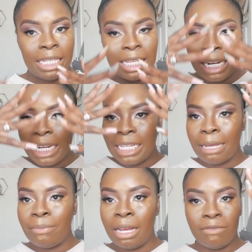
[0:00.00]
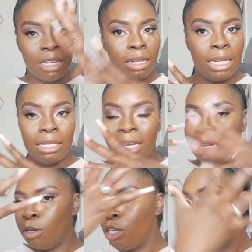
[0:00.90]
Exactly the same thing I've done on this side,
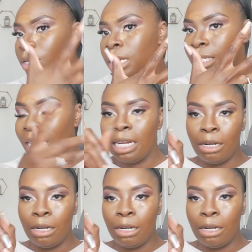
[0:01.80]
I'm going to do on this side,